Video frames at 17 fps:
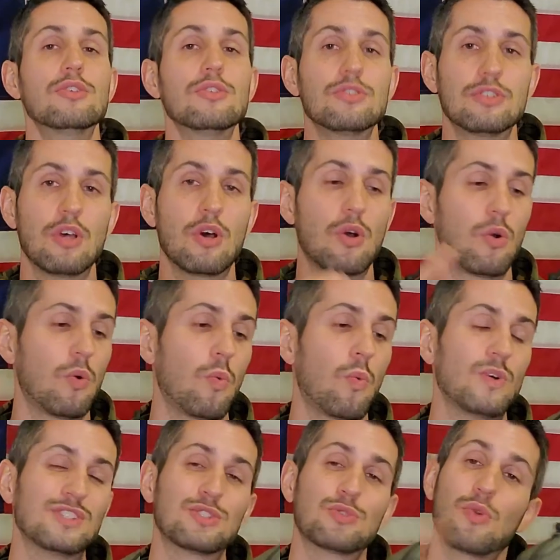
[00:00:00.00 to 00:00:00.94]
So
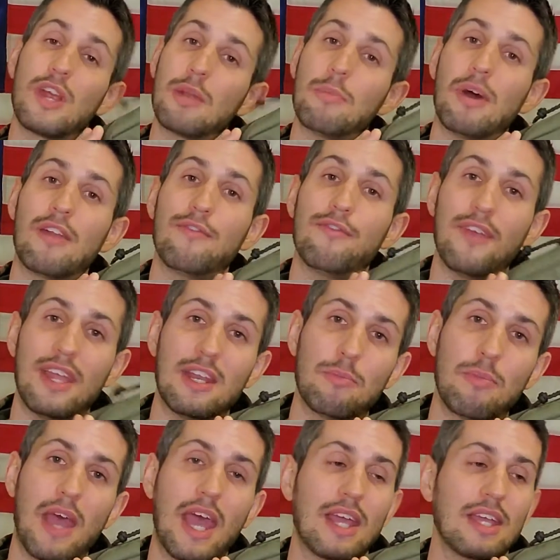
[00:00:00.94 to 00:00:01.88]
what's great about a fanny
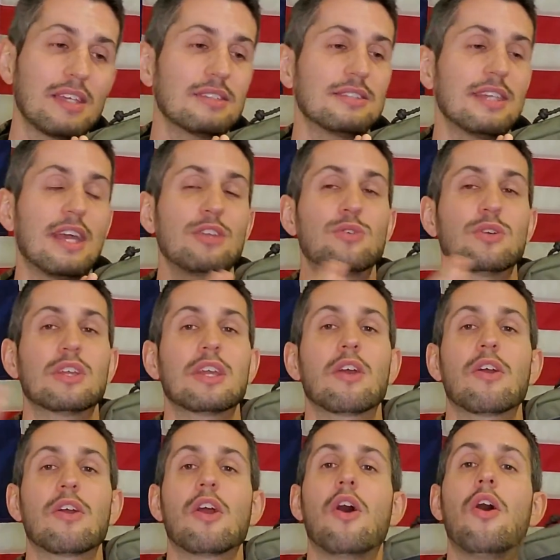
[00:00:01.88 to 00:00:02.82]
pack is that you can
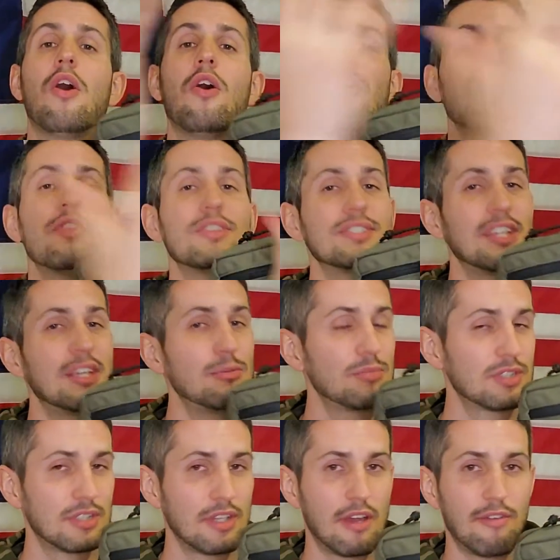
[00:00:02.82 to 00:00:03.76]
carry all the same
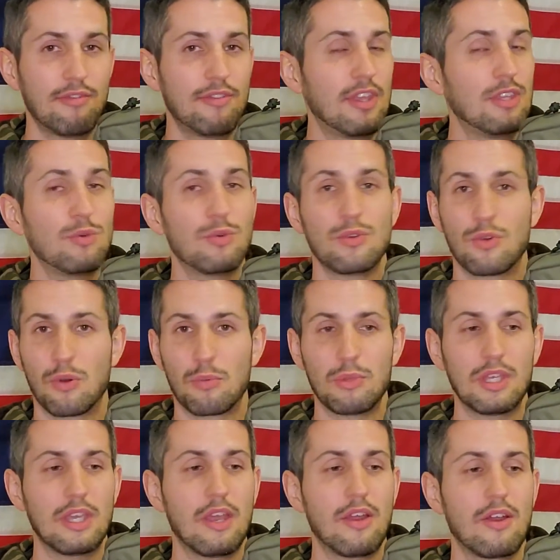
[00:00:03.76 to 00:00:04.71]
stuff that you would
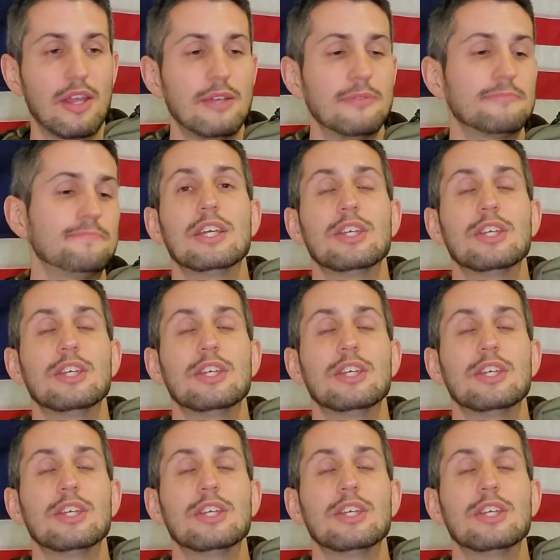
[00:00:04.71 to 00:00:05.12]
normally carry.